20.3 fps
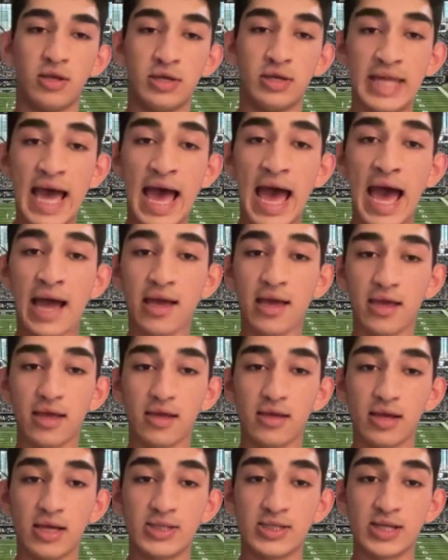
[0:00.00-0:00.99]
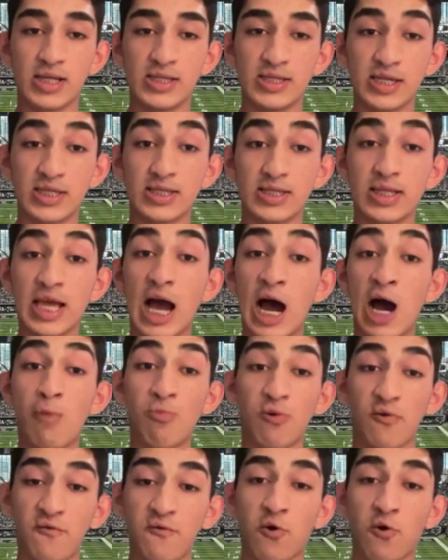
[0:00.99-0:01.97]
Dak has consistently
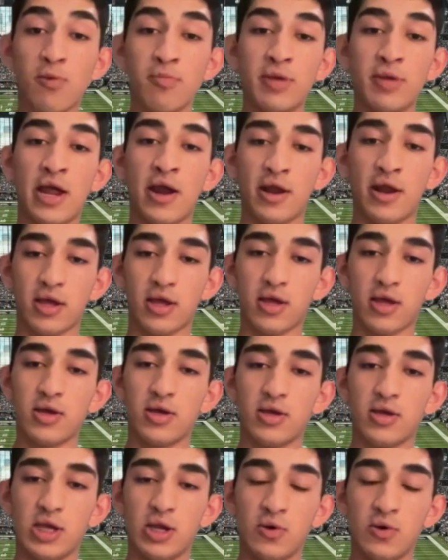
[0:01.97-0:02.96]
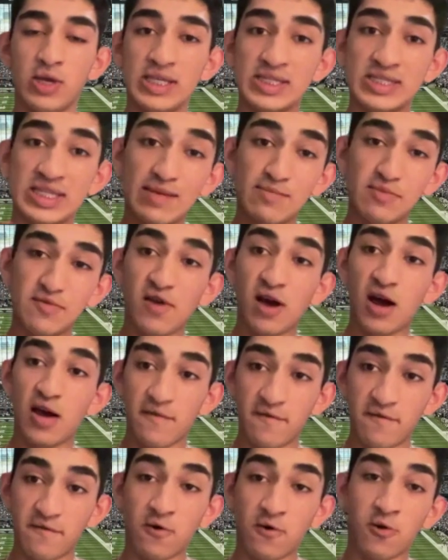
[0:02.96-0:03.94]
outperformed Derek. His teams have
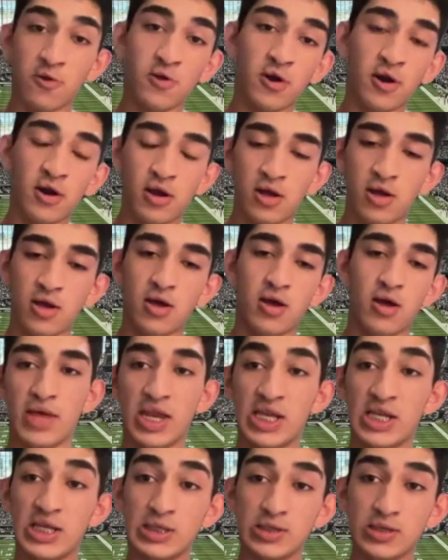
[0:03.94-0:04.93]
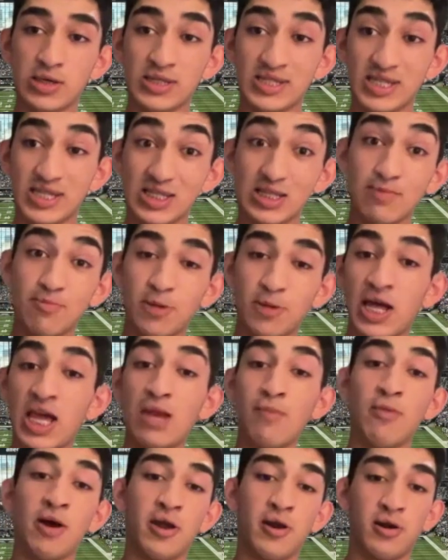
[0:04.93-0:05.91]
gotten further, and he's consistently
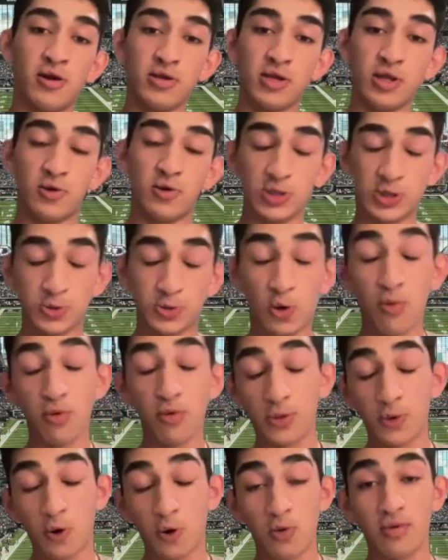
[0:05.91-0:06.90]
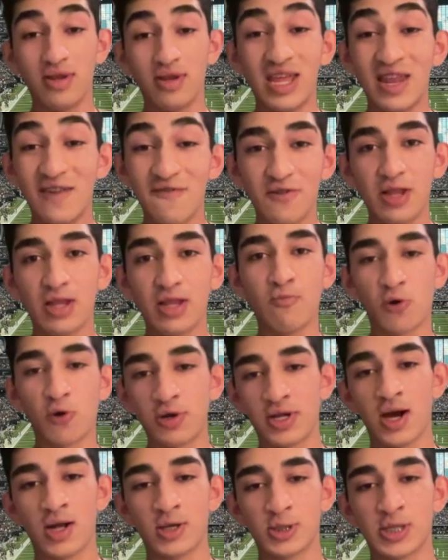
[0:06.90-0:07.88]
played better. He's thrown infinitely more
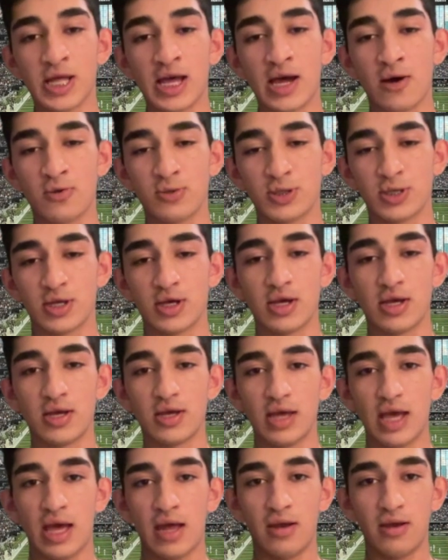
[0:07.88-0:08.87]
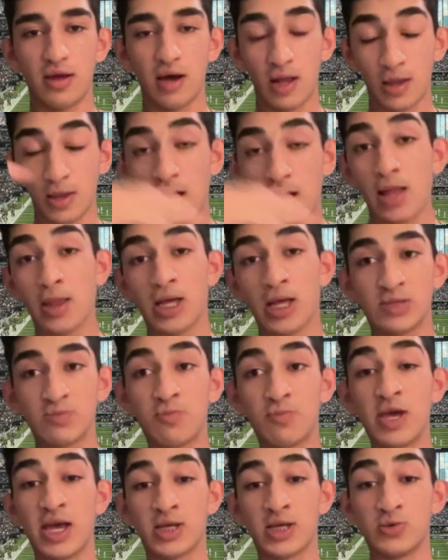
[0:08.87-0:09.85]
touchdowns and a lot less
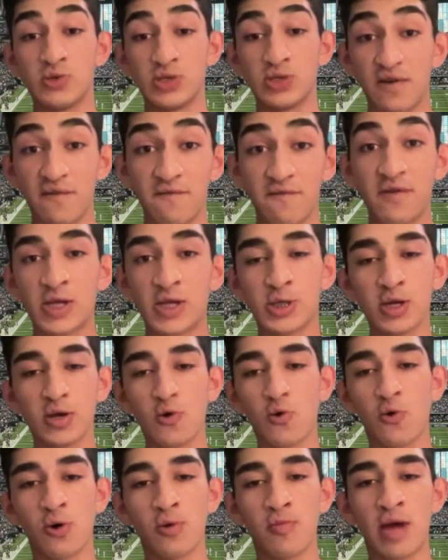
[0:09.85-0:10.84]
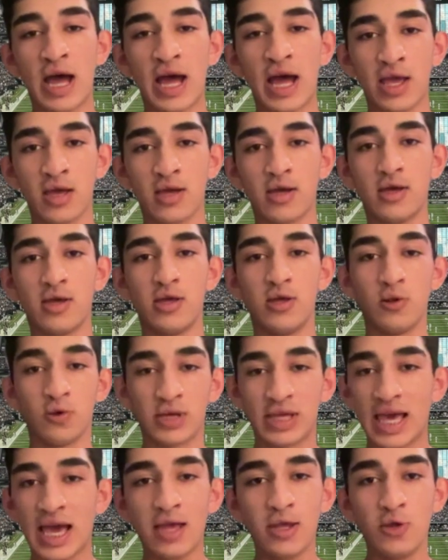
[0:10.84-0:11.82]
picks. So he's an efficient quarterback. He'll
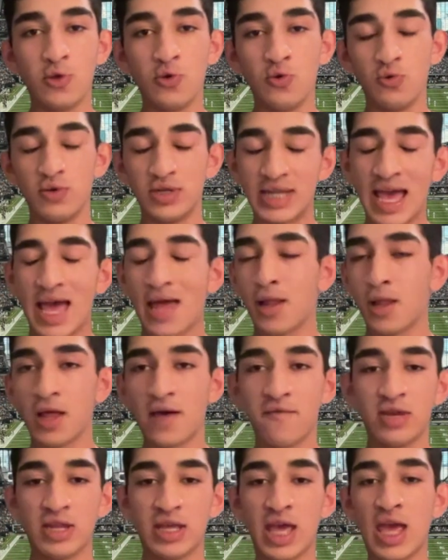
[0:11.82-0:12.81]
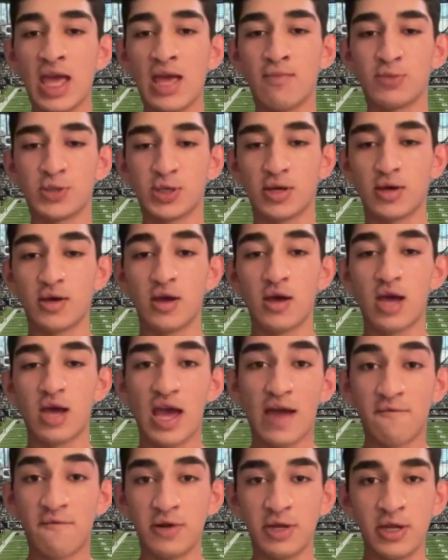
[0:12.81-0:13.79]
get you 10, 11 games
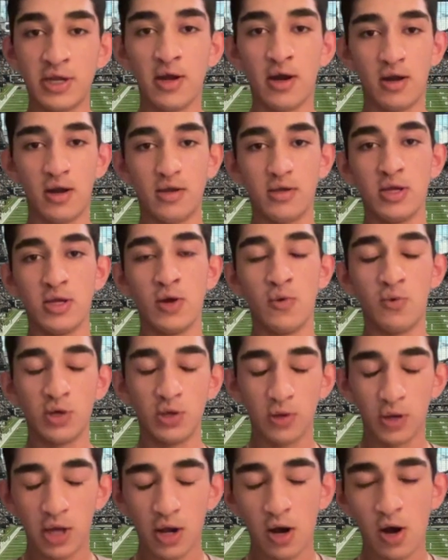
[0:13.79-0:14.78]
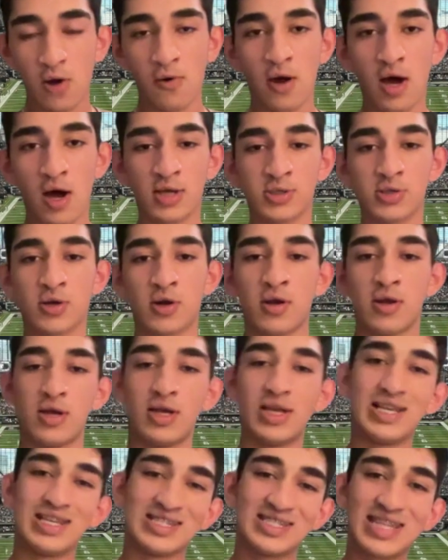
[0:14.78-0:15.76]
every year. When you look at our roster,
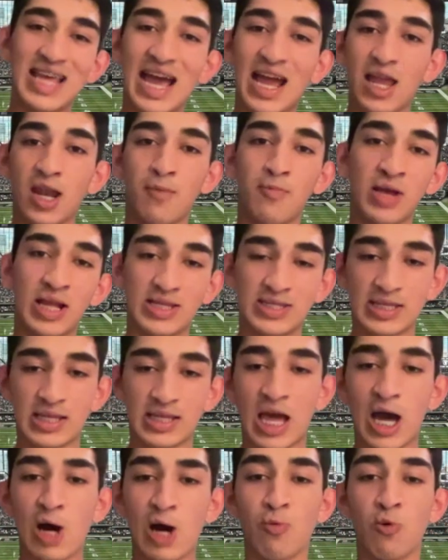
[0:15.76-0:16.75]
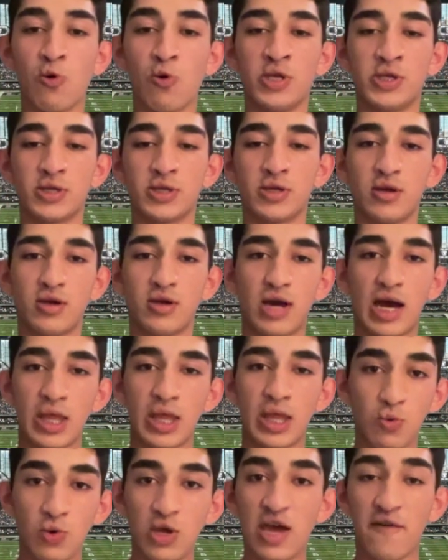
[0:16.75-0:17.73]
stack it up against the Cowboys, I
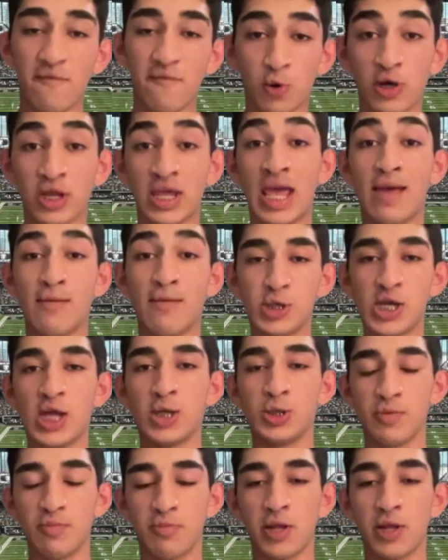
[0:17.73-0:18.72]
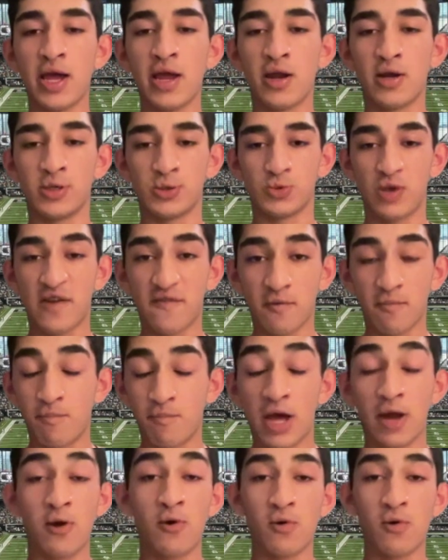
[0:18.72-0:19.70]
think we have more game-changing players. We have a
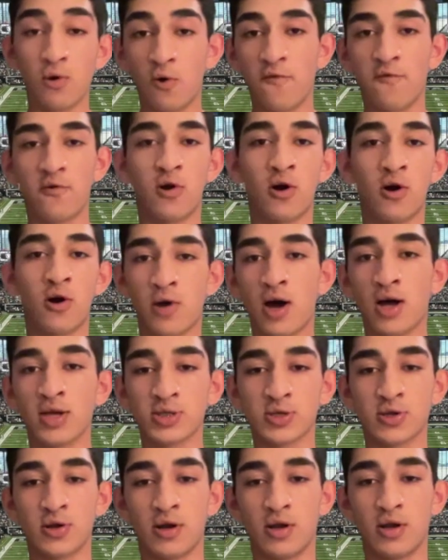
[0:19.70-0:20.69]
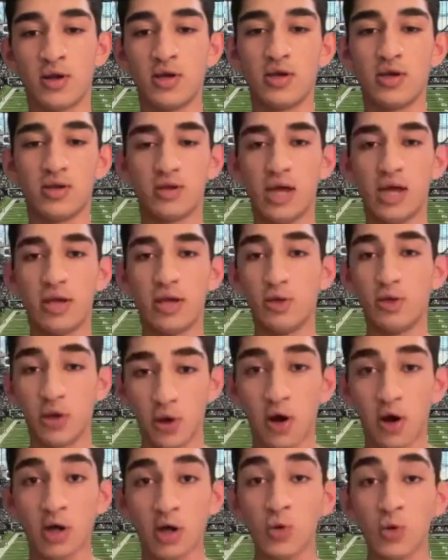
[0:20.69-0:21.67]
better overall roster. And you could
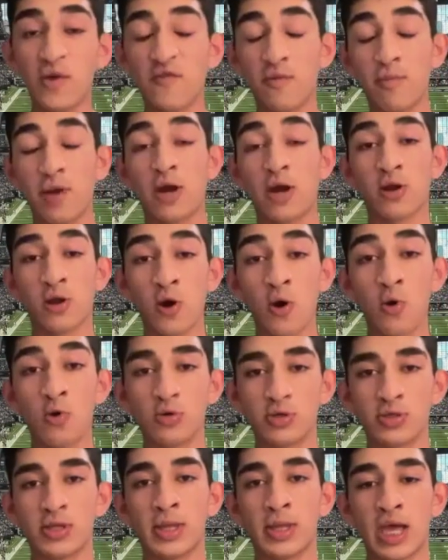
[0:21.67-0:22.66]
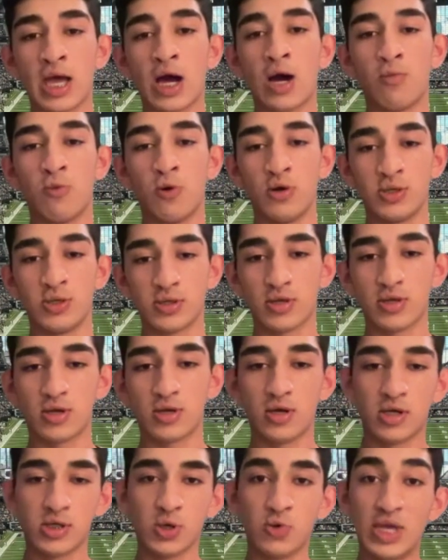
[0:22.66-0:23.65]
argue we have a better coach than the Cowboys.
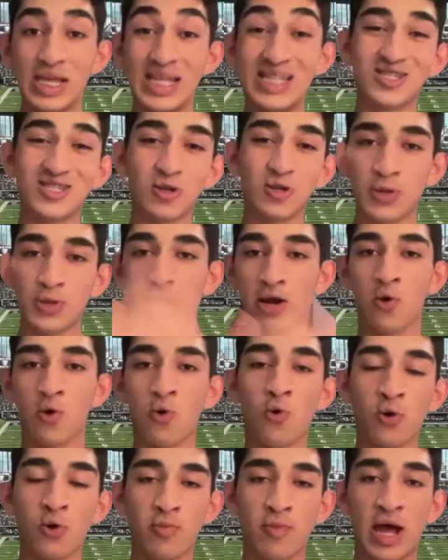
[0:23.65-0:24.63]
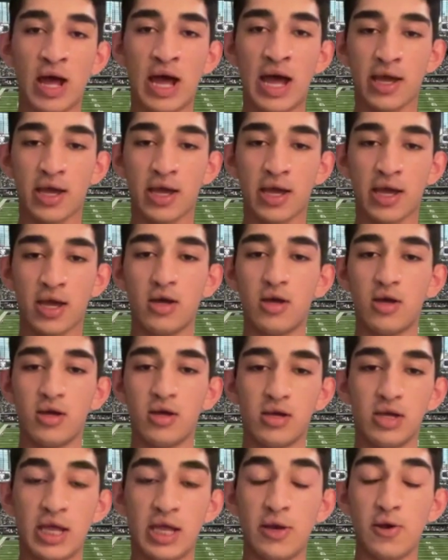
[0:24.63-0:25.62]
So you insert their quarterback
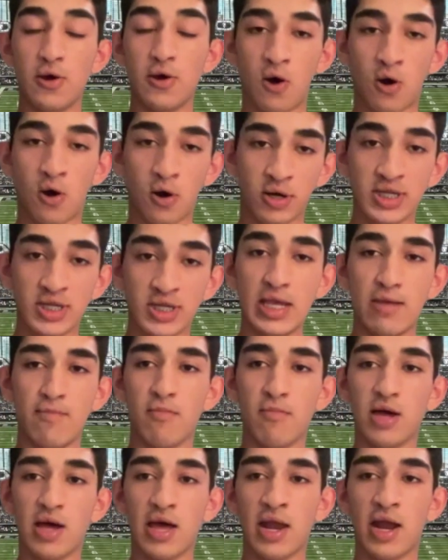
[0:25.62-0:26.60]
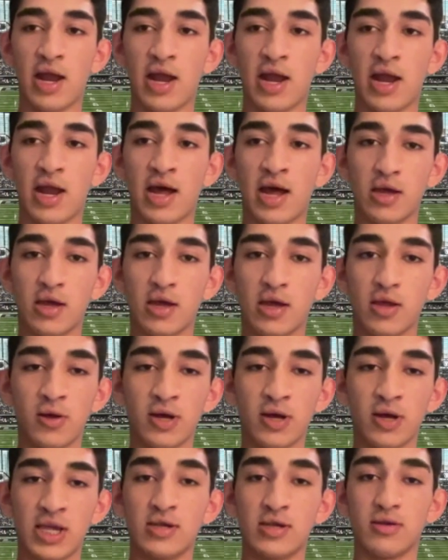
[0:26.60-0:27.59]
into our team, and I think you're going to
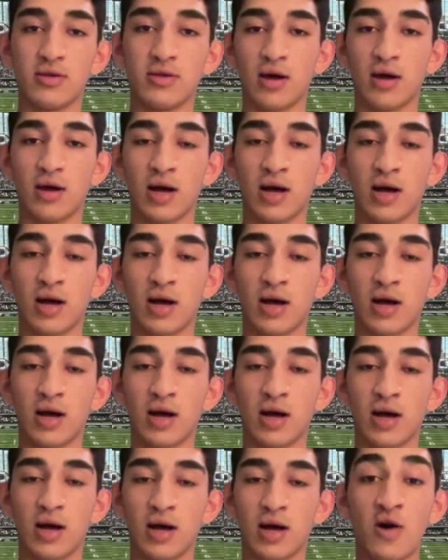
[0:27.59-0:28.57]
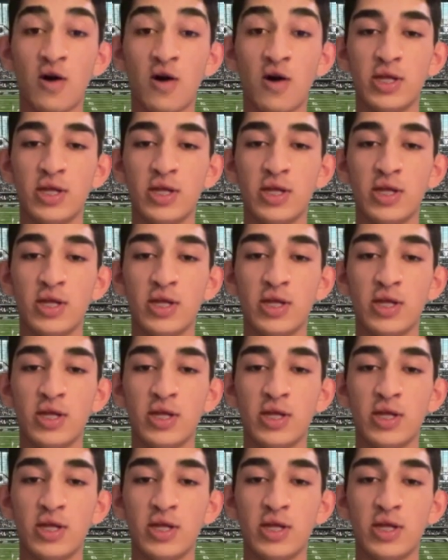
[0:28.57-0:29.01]
look at 11 to 12 wins.